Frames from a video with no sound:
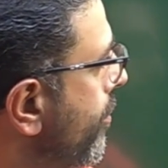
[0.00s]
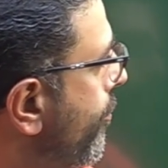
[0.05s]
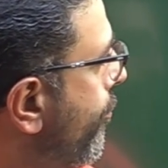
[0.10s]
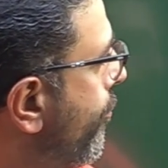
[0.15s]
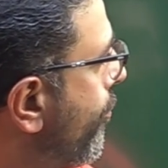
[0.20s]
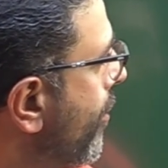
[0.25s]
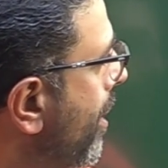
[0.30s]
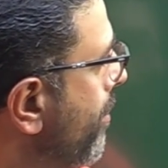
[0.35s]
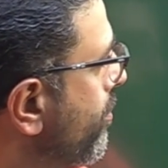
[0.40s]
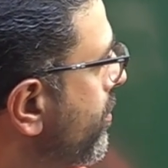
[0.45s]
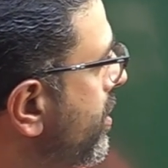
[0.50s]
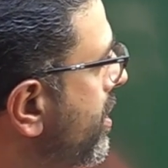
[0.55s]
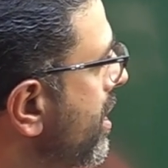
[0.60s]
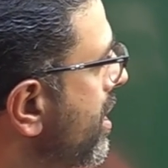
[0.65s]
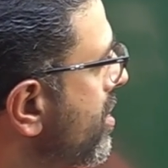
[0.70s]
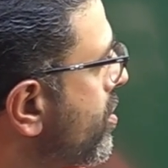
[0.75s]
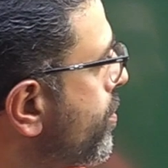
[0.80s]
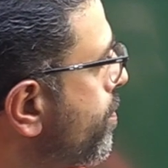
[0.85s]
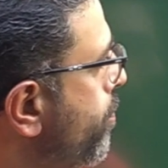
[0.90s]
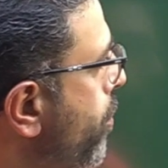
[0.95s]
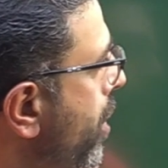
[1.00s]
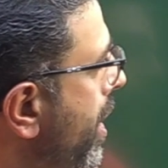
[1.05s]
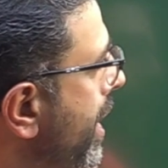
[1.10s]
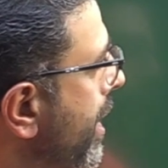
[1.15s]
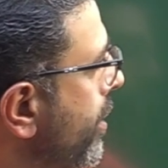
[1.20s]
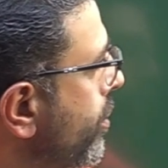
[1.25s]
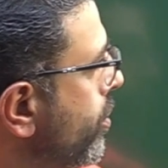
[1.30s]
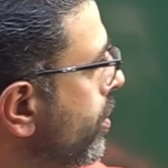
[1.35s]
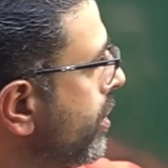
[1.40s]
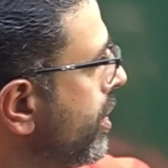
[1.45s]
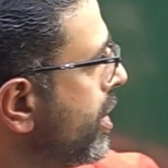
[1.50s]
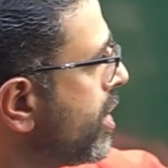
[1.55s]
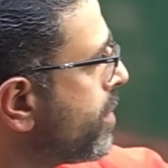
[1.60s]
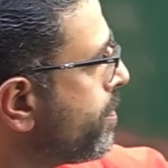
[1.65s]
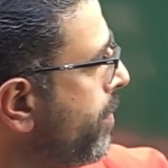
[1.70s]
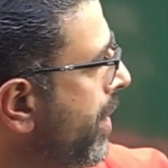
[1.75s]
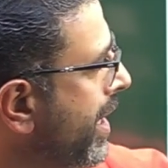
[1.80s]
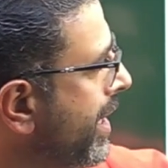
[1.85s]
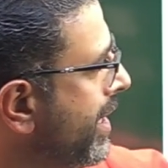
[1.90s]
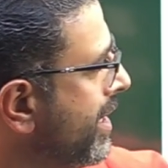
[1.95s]
From this point to this
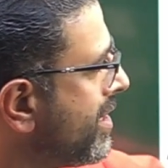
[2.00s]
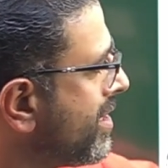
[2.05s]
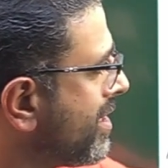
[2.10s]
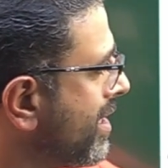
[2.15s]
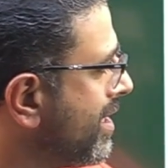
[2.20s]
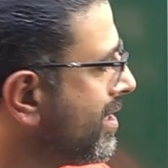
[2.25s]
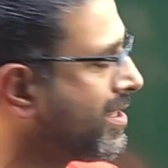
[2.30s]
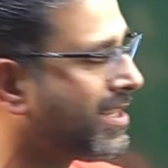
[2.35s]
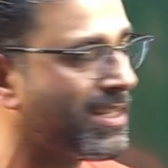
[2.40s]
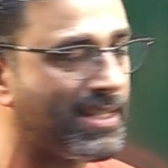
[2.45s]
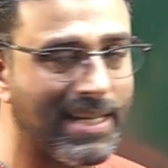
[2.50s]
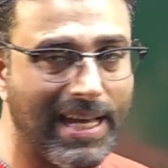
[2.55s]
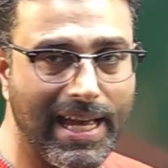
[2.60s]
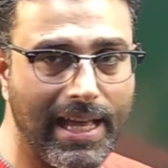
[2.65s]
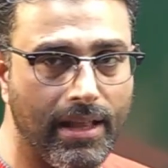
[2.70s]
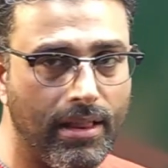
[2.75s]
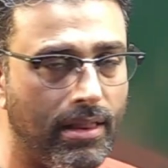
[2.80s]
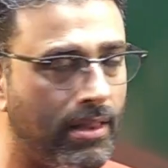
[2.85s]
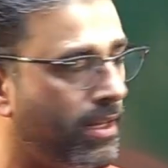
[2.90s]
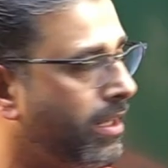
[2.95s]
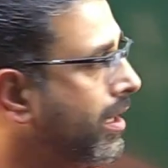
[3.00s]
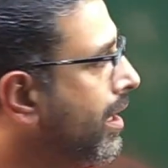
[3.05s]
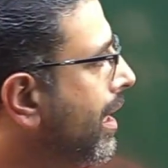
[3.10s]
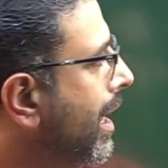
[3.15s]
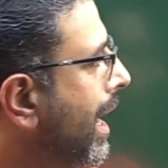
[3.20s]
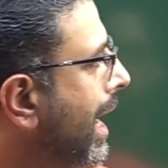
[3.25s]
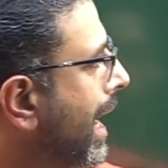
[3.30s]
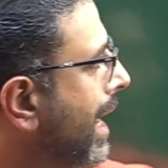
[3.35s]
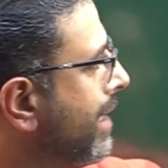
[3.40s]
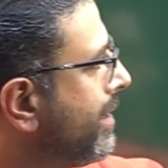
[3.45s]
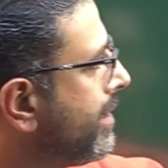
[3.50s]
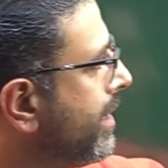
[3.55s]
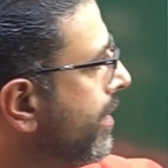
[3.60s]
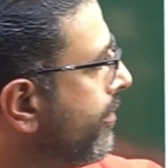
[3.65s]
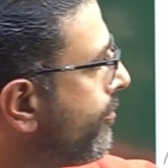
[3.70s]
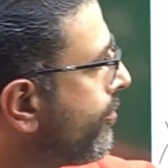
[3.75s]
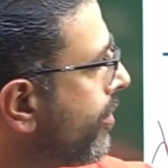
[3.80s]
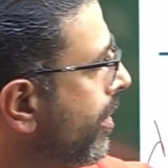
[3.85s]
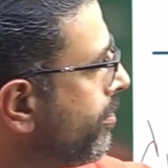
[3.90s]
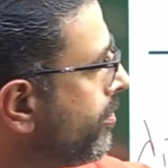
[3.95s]
point distance is L and
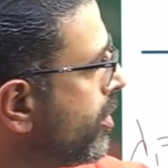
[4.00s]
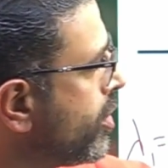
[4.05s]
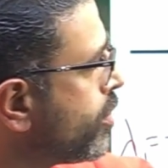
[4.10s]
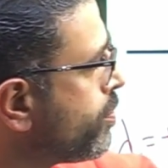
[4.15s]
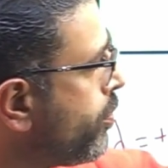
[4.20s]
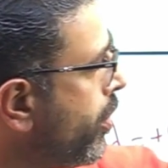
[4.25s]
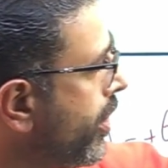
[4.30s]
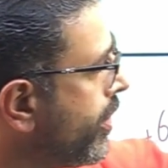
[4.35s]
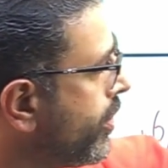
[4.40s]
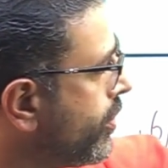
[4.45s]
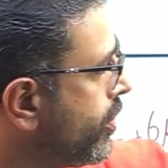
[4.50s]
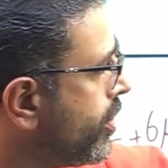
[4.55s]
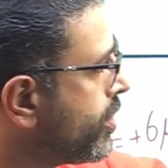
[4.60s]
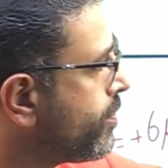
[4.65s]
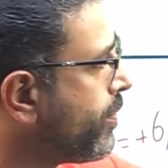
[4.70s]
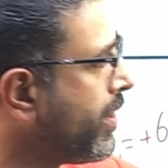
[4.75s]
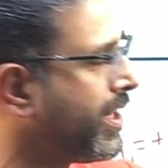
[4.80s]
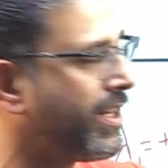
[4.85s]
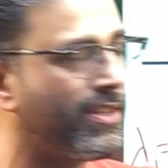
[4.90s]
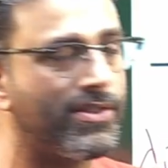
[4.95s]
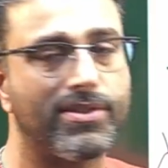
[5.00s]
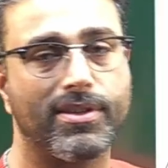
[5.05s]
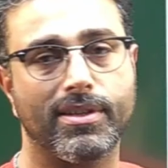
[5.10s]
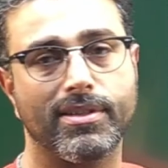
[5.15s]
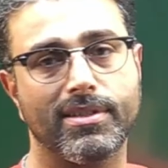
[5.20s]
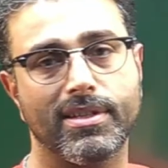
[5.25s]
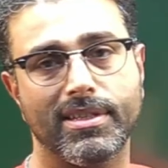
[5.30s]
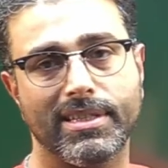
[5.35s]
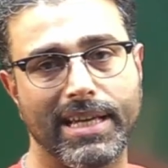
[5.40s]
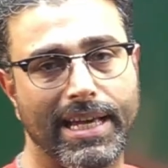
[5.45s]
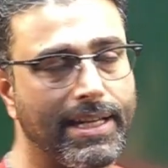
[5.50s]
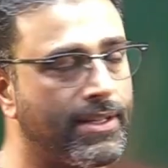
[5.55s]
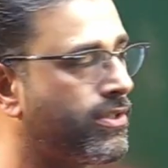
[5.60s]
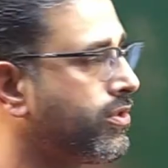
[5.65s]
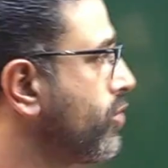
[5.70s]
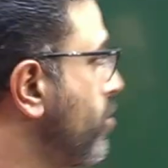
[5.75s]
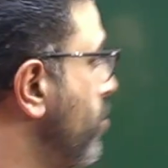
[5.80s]
then from this point to this point distance is X.